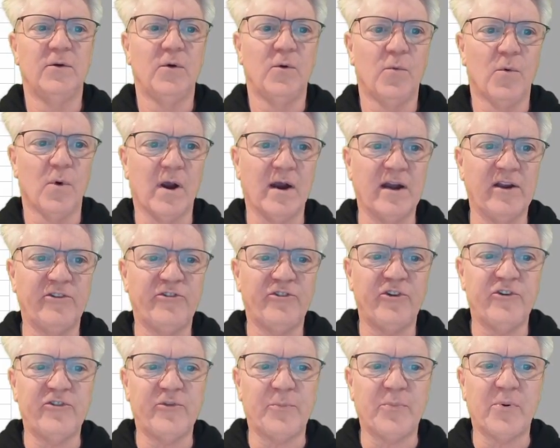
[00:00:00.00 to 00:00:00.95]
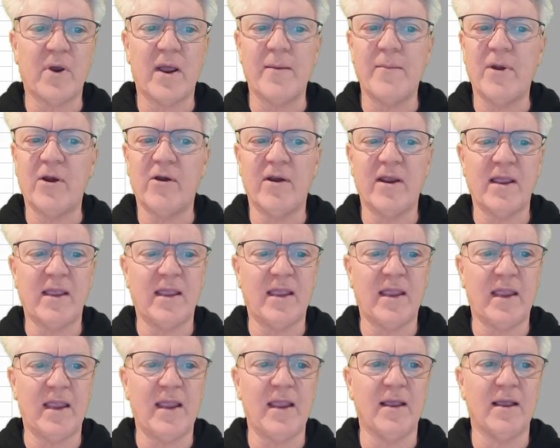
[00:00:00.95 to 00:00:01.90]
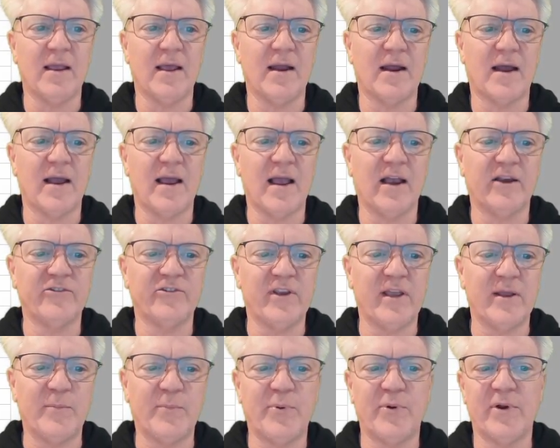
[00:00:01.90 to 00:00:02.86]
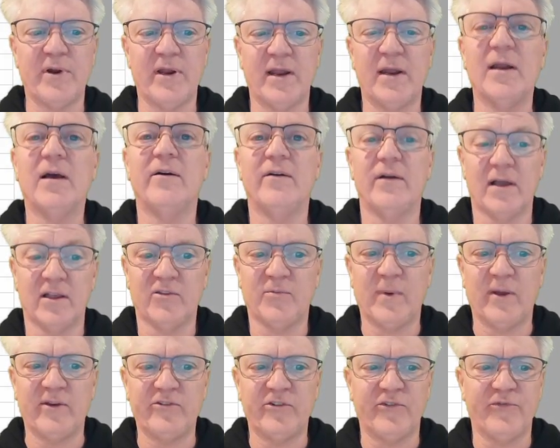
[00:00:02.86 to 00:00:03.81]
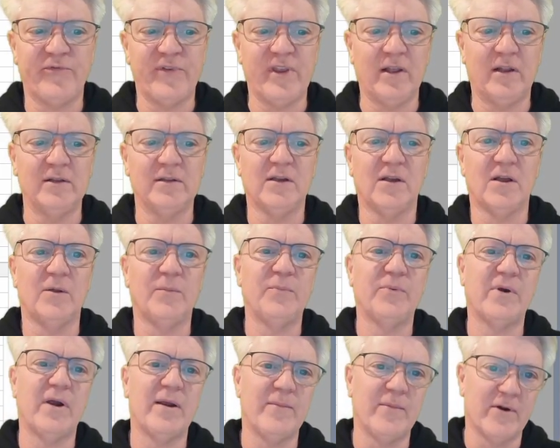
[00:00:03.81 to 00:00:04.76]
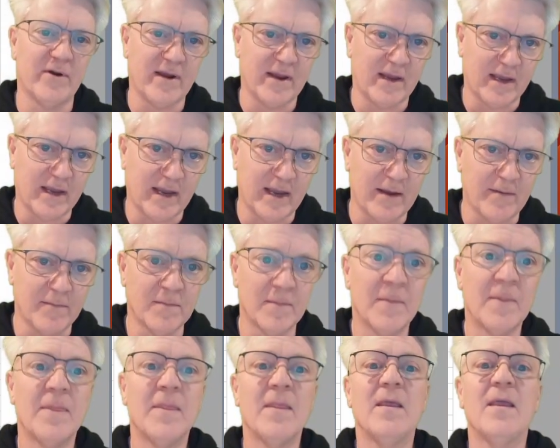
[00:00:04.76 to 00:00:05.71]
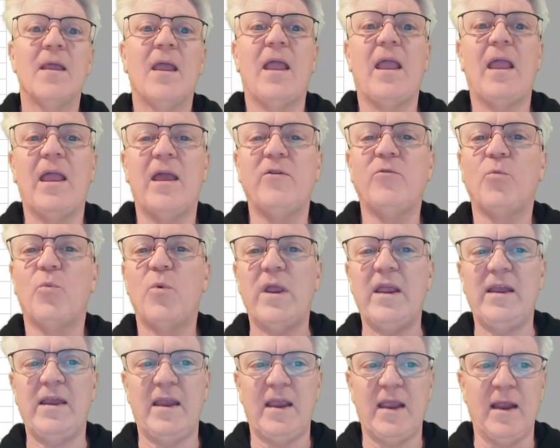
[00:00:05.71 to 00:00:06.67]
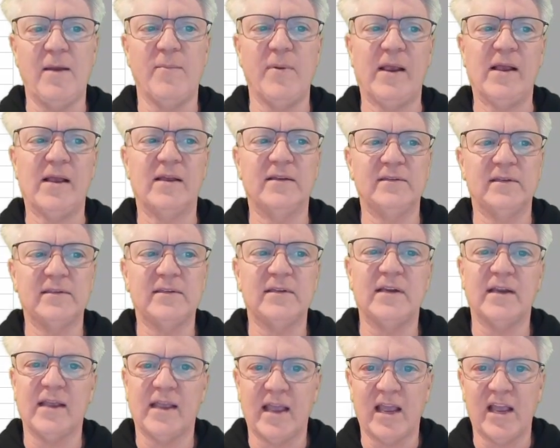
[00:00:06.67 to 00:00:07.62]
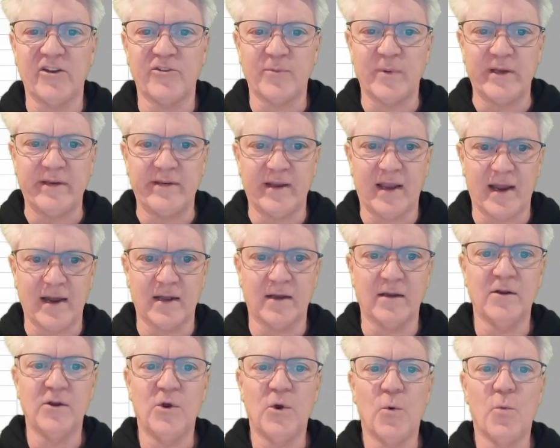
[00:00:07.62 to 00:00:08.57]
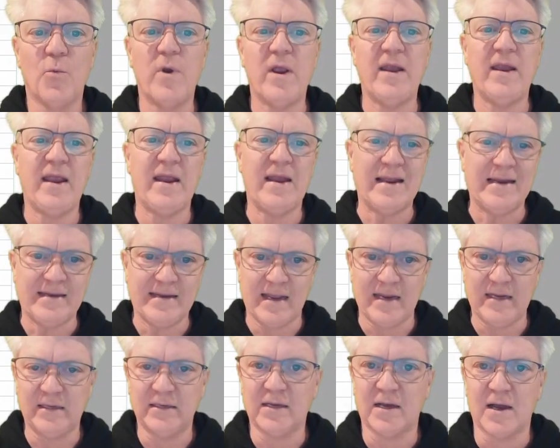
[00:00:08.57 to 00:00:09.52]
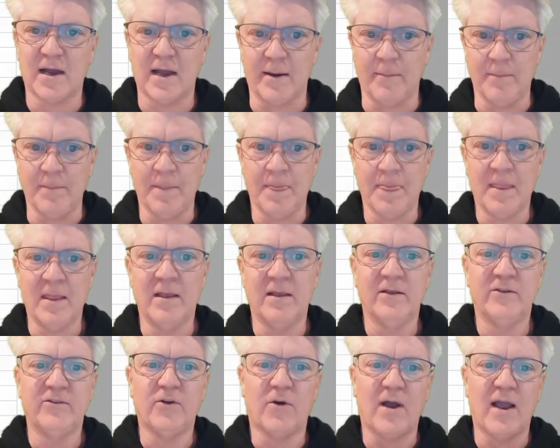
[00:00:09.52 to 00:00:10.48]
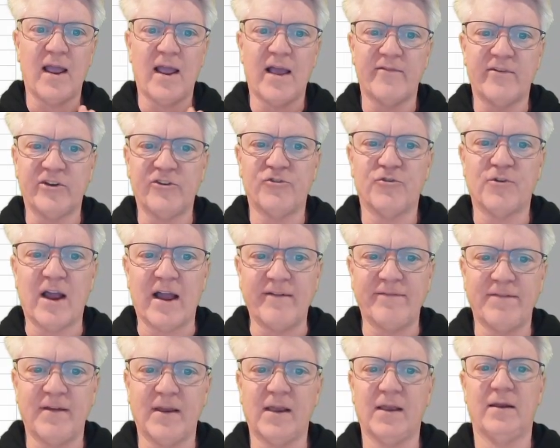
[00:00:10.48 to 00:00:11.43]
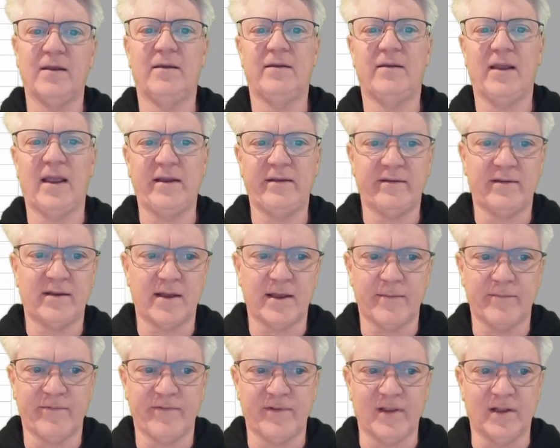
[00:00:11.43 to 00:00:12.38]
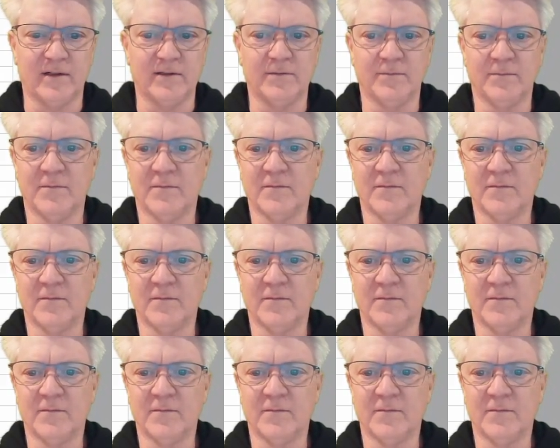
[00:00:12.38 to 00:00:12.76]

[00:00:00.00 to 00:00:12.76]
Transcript: We're going to choose a primary key, and I actually had put in a special field called primary key. And we need, because it's an engagement data, we need a date time. So I have a traffic date time field.